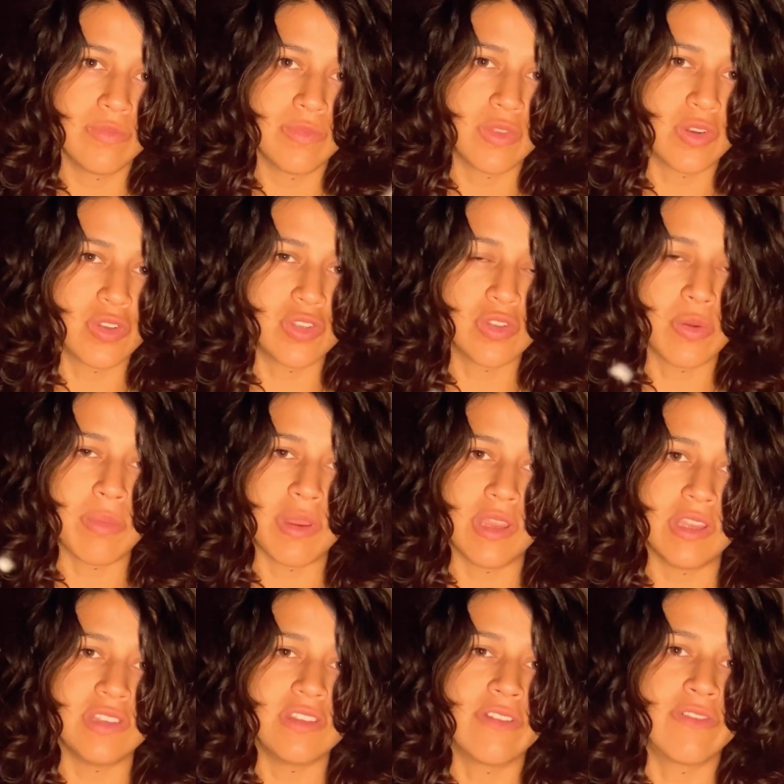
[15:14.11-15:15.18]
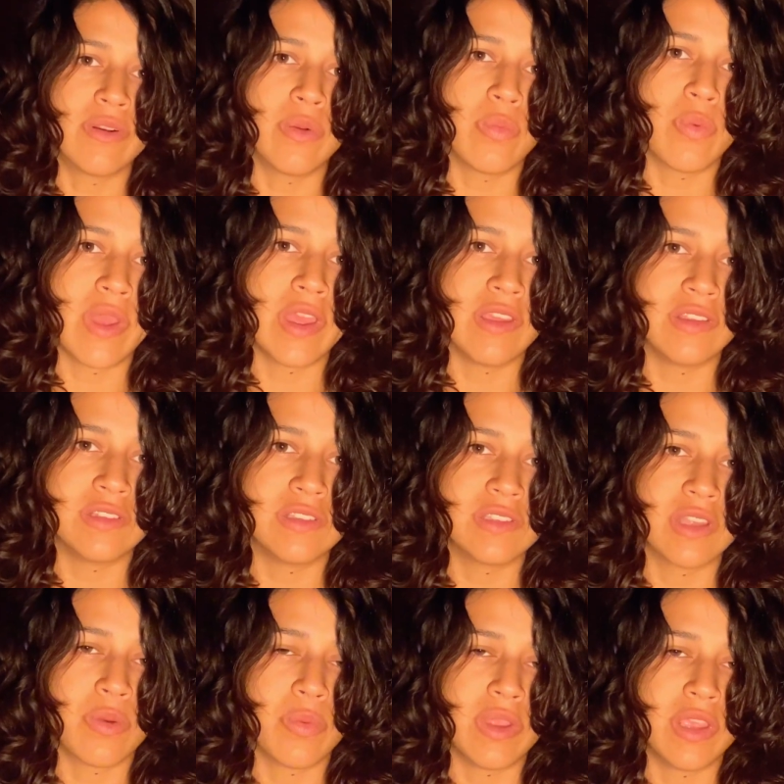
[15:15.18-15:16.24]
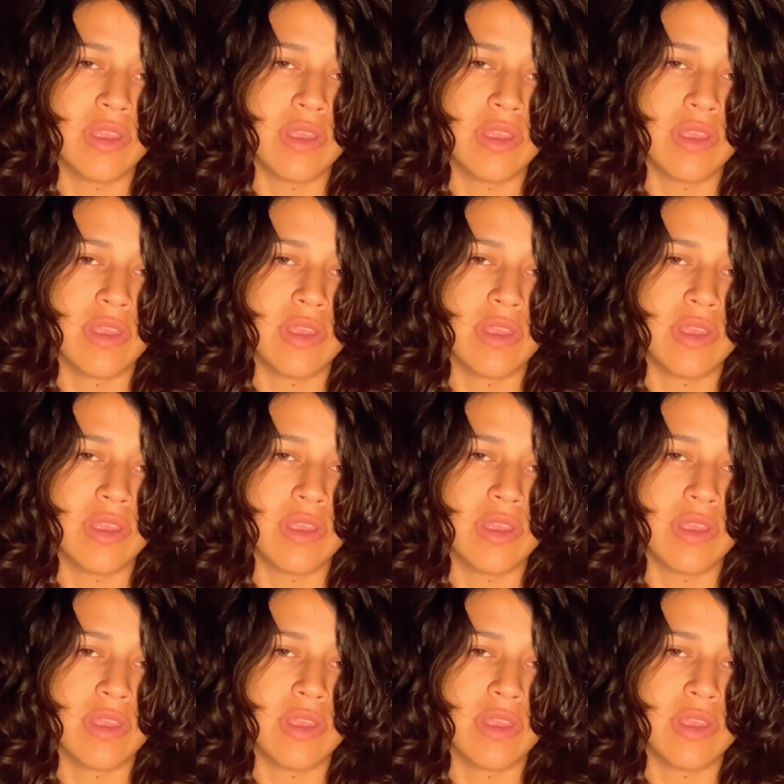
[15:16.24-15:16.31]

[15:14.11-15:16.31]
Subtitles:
There's so many different ways that we